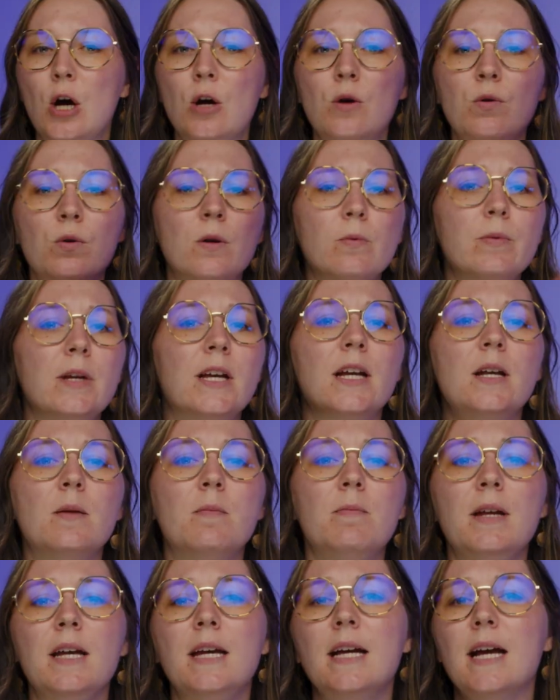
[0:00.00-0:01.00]
Who are we going to
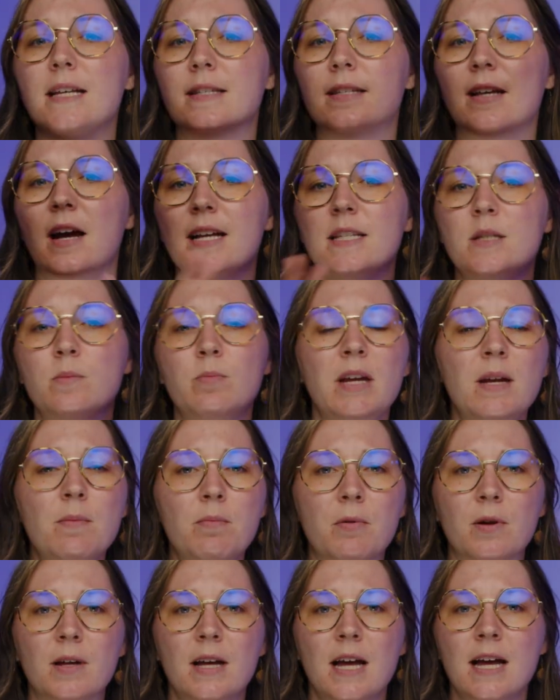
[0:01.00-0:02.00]
be as God's
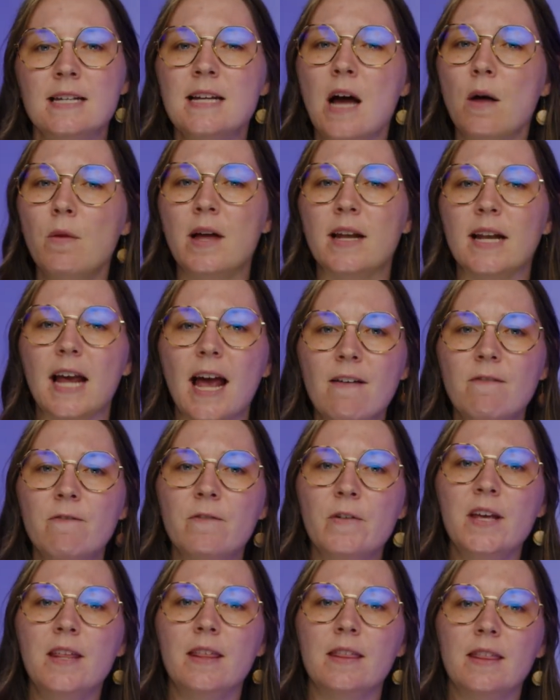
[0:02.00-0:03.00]
people now that
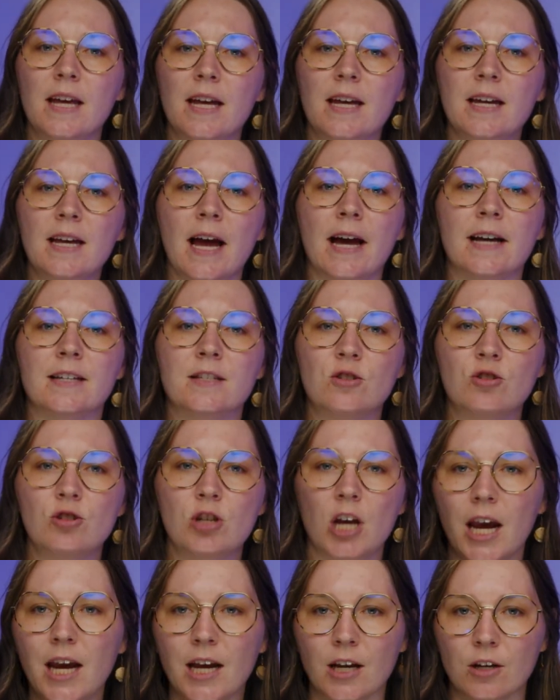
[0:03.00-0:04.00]
everything has
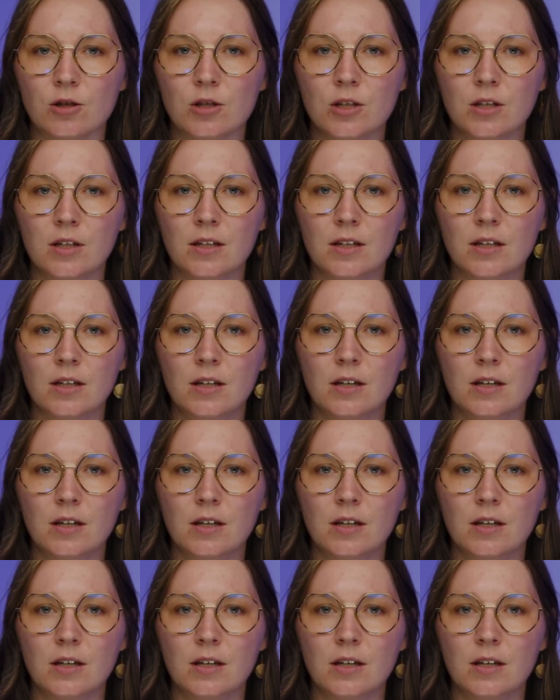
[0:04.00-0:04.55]
changed?